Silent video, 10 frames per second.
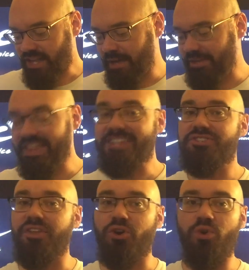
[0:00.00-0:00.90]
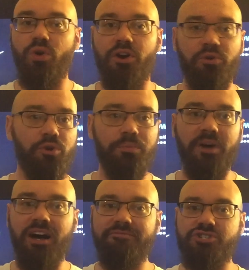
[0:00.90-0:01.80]
I mean, that's the core group
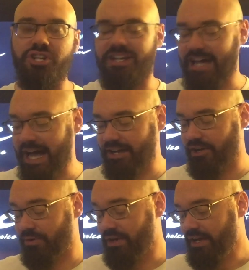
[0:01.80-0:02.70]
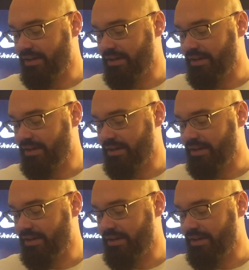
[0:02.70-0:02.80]
of Chicago.